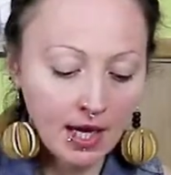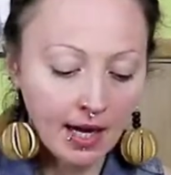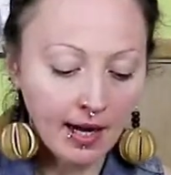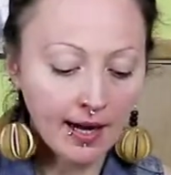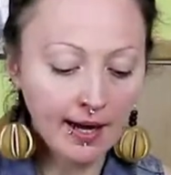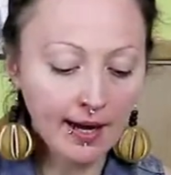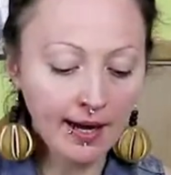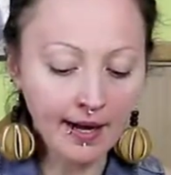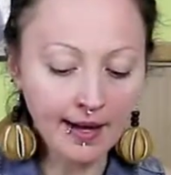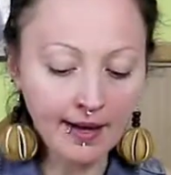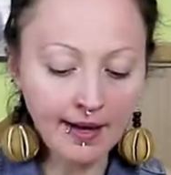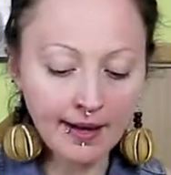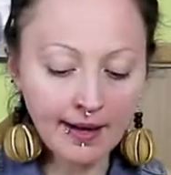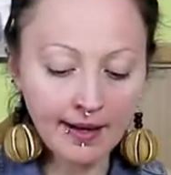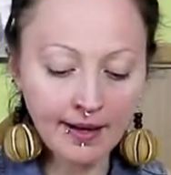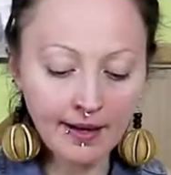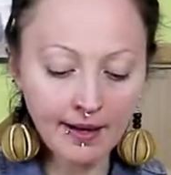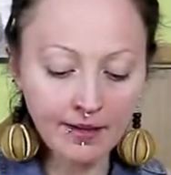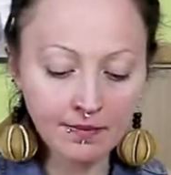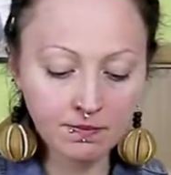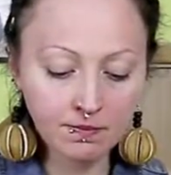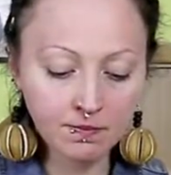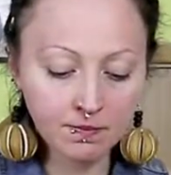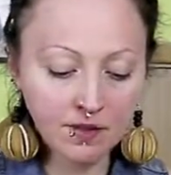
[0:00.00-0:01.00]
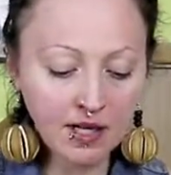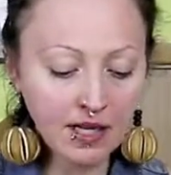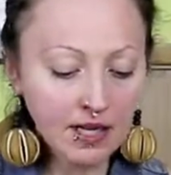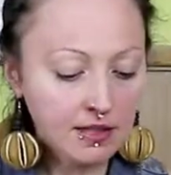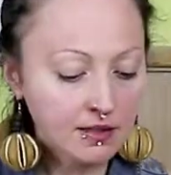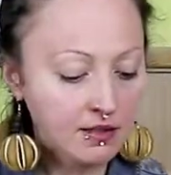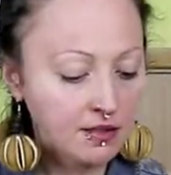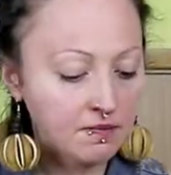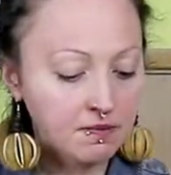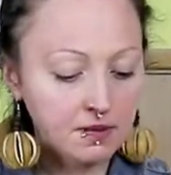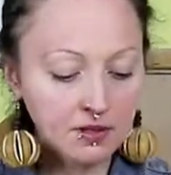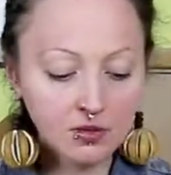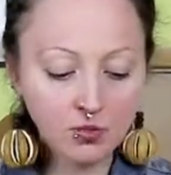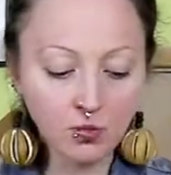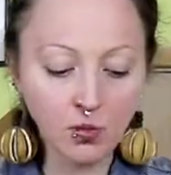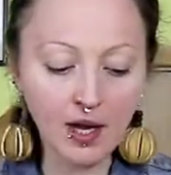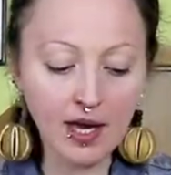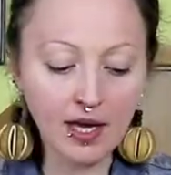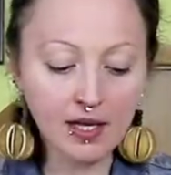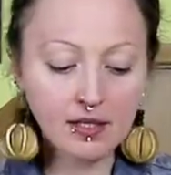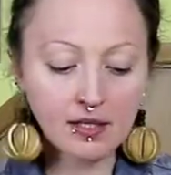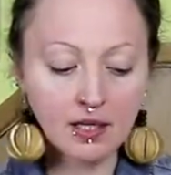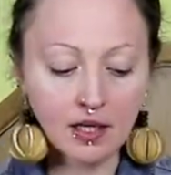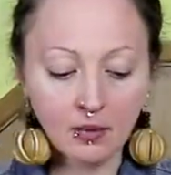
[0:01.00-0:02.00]
There are different
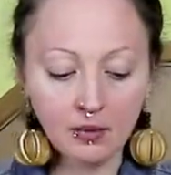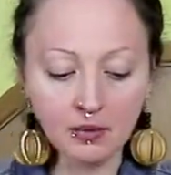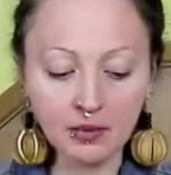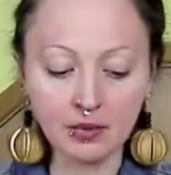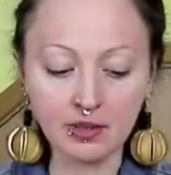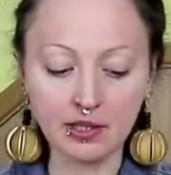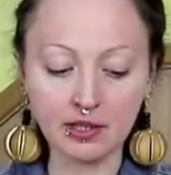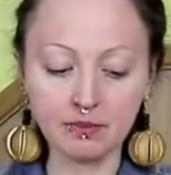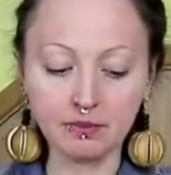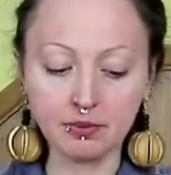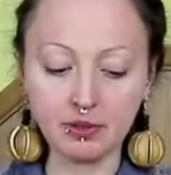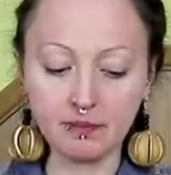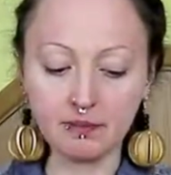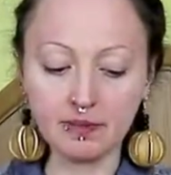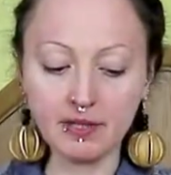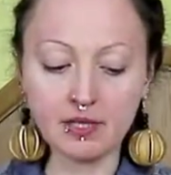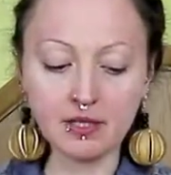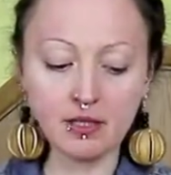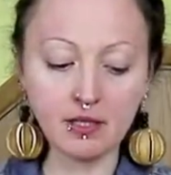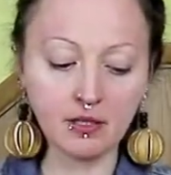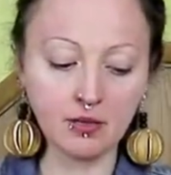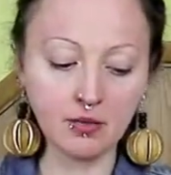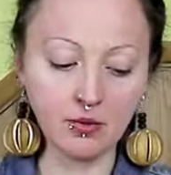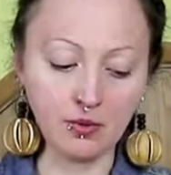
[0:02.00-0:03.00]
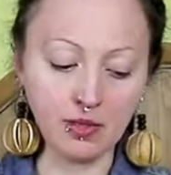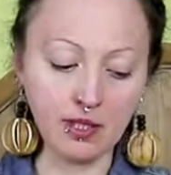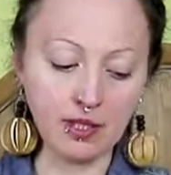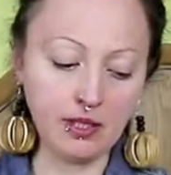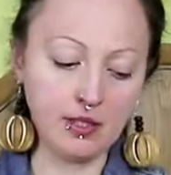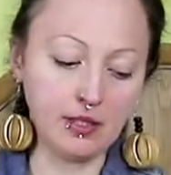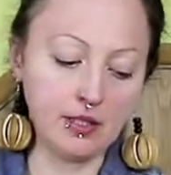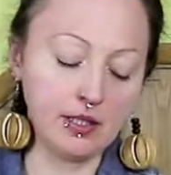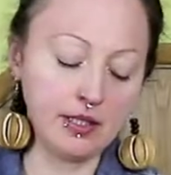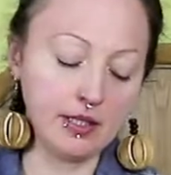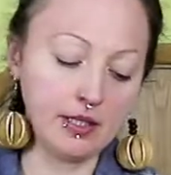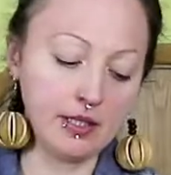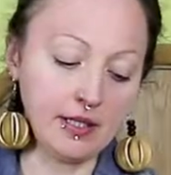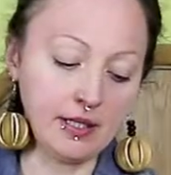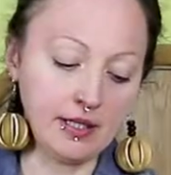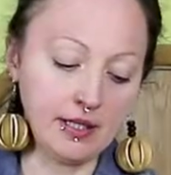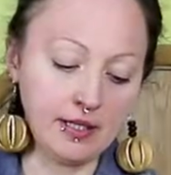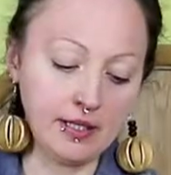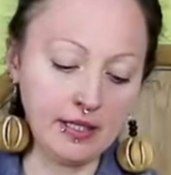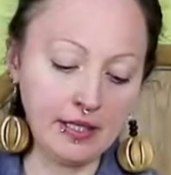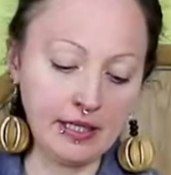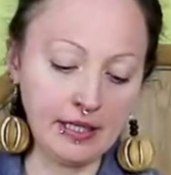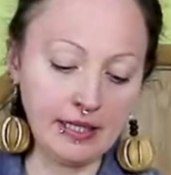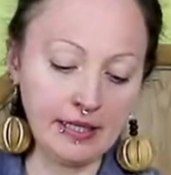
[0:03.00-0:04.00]
ways how you can prepare it. You can
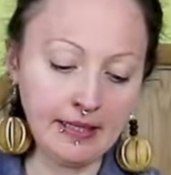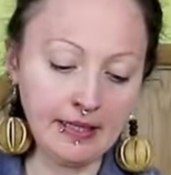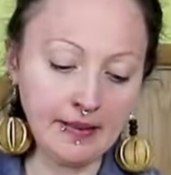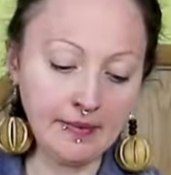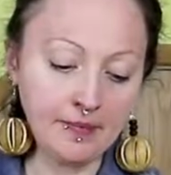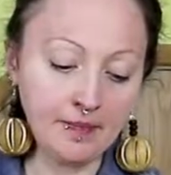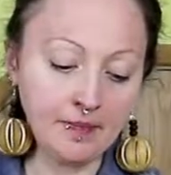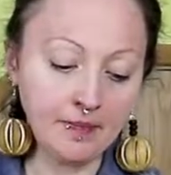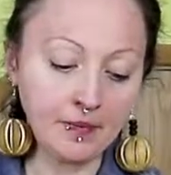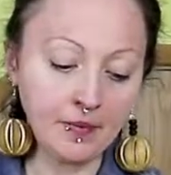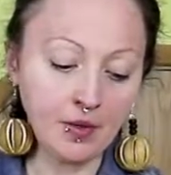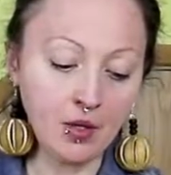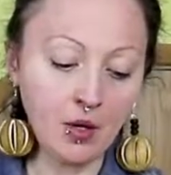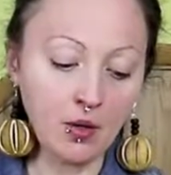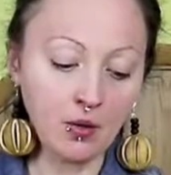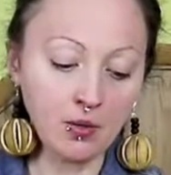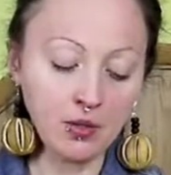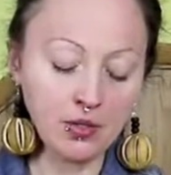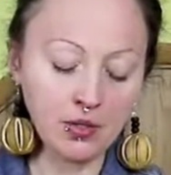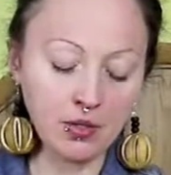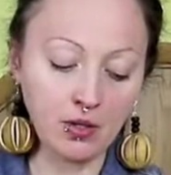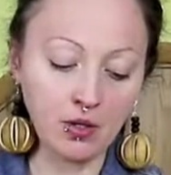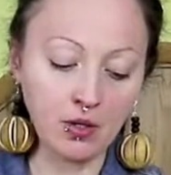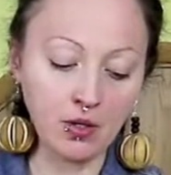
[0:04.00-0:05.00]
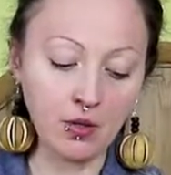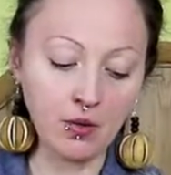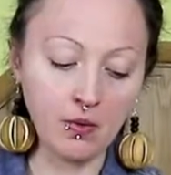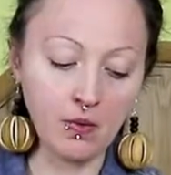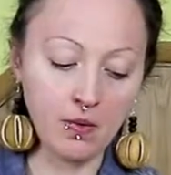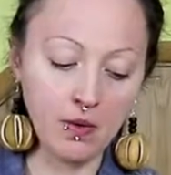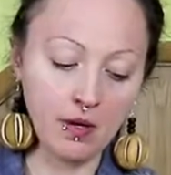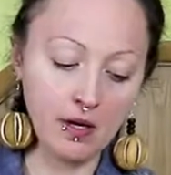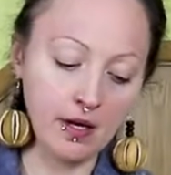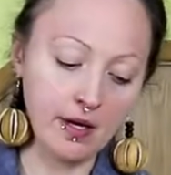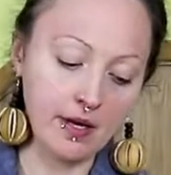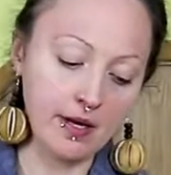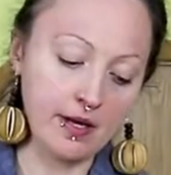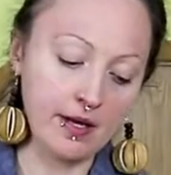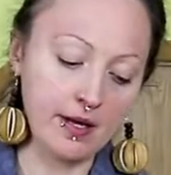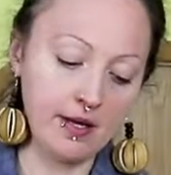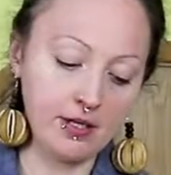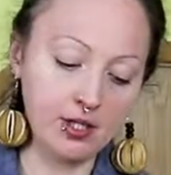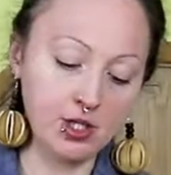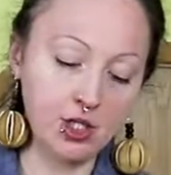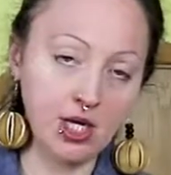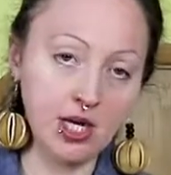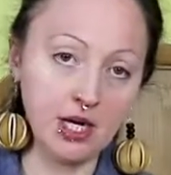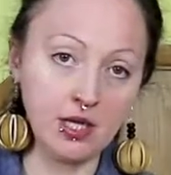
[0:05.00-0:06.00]
also
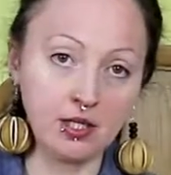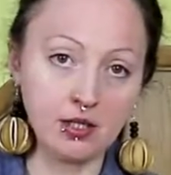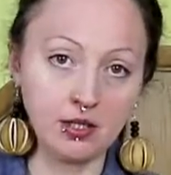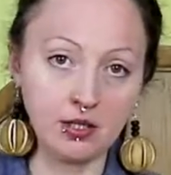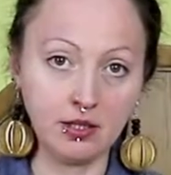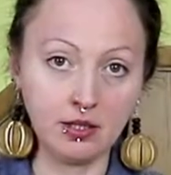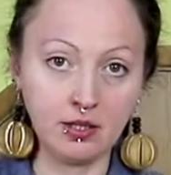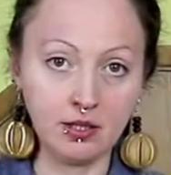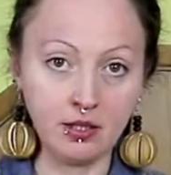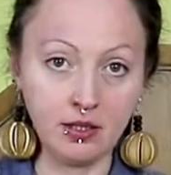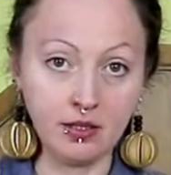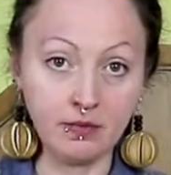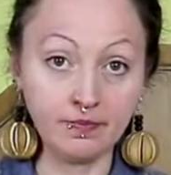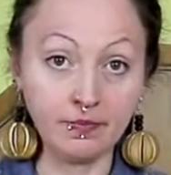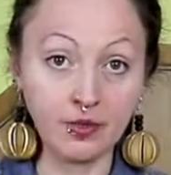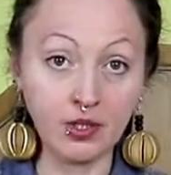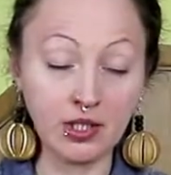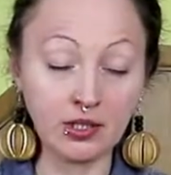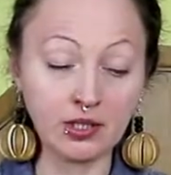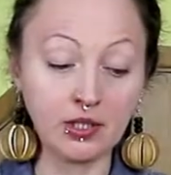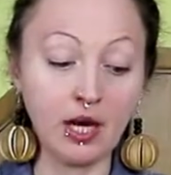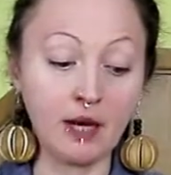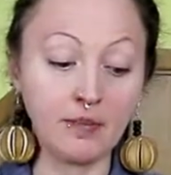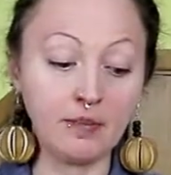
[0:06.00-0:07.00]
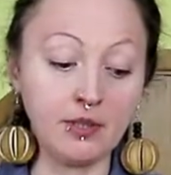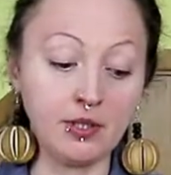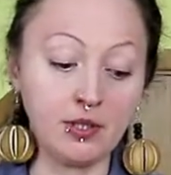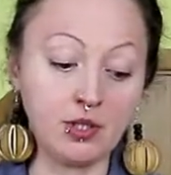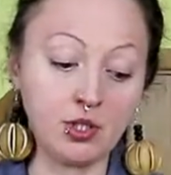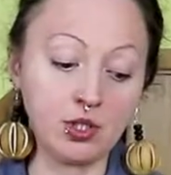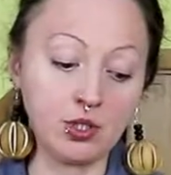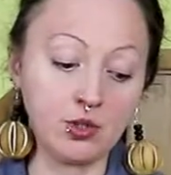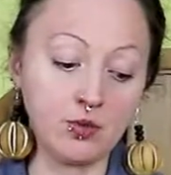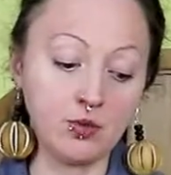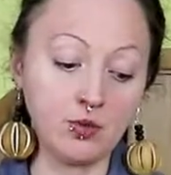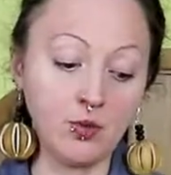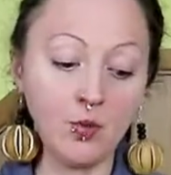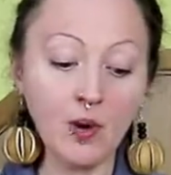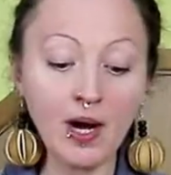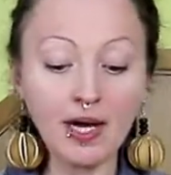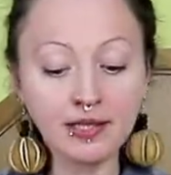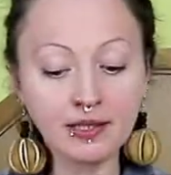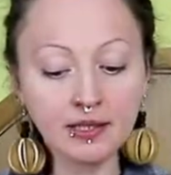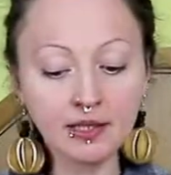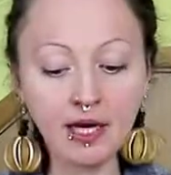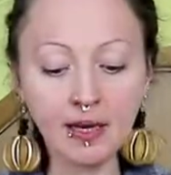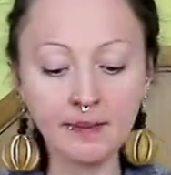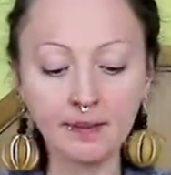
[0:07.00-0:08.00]
change the red cabbage to
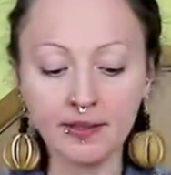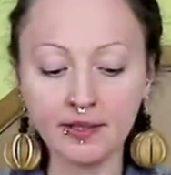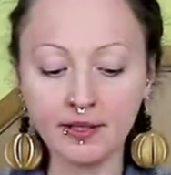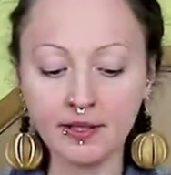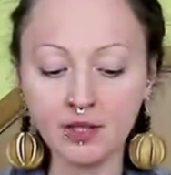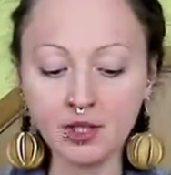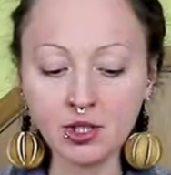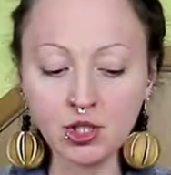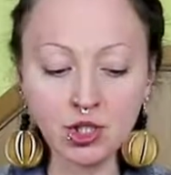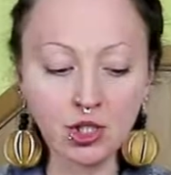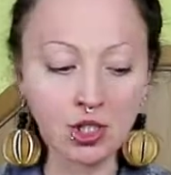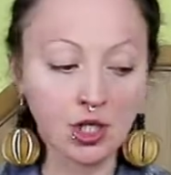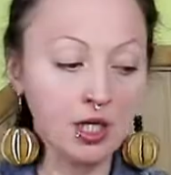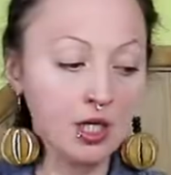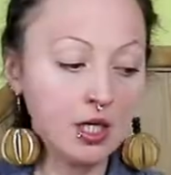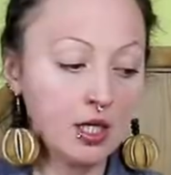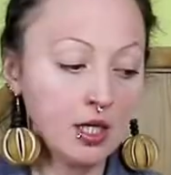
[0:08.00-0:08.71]
white cabbage.